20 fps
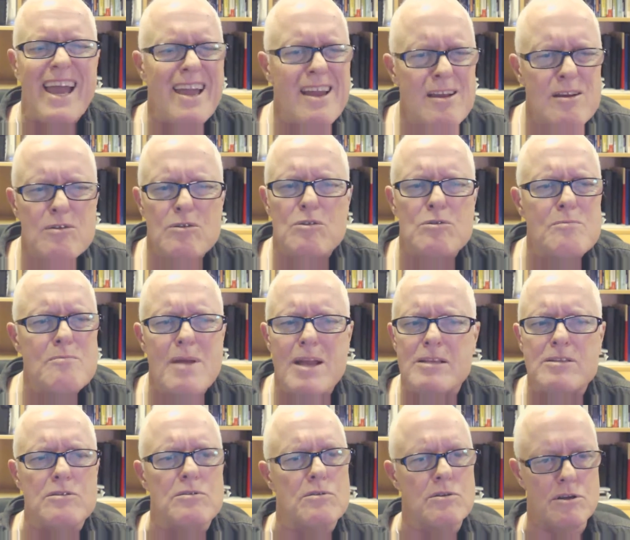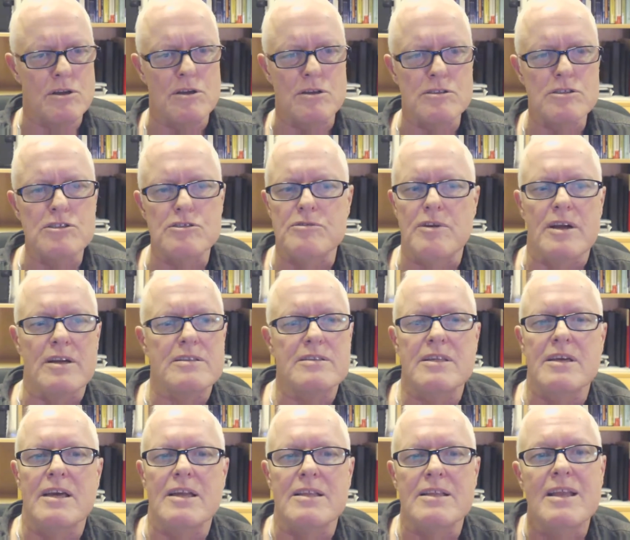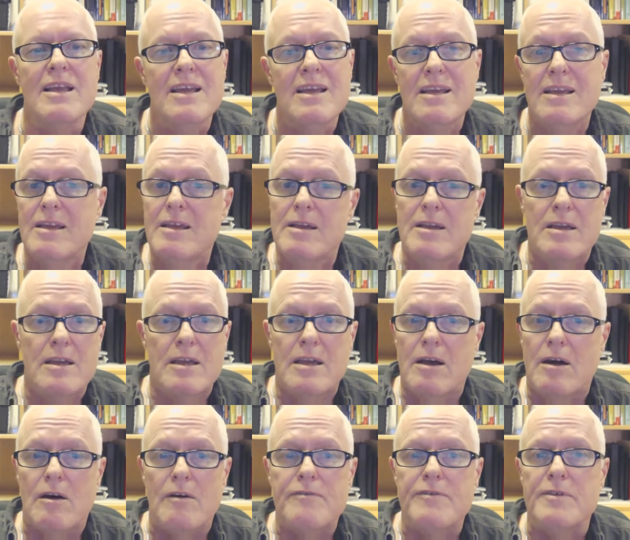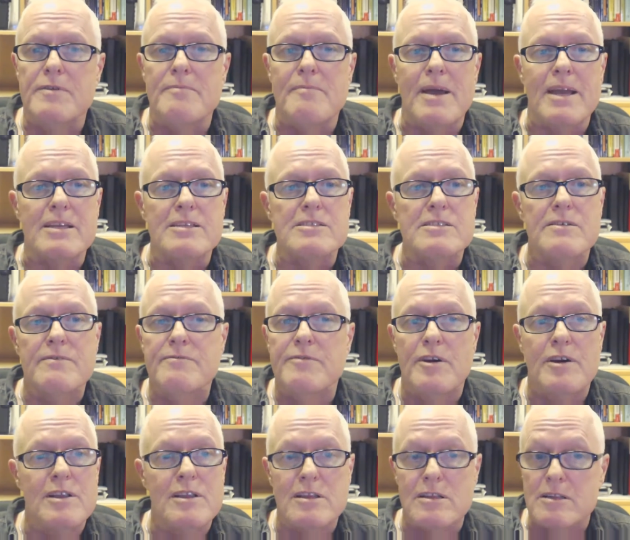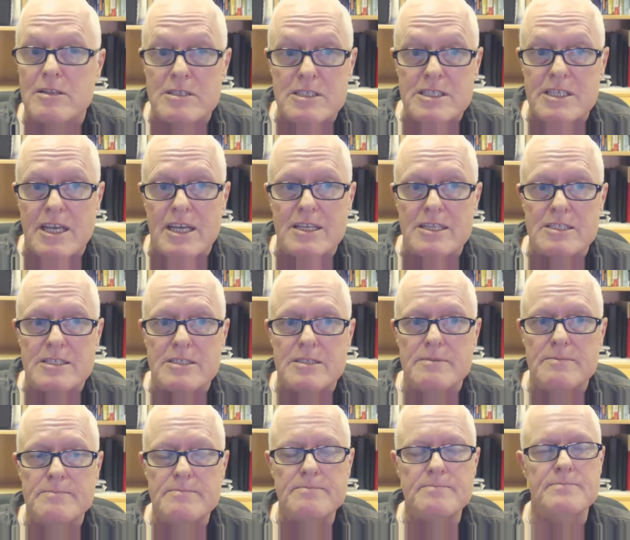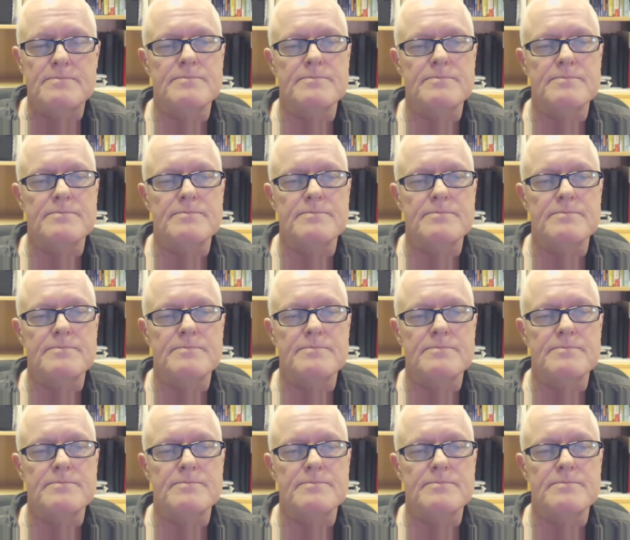tangled mental construct that often makes very little sense.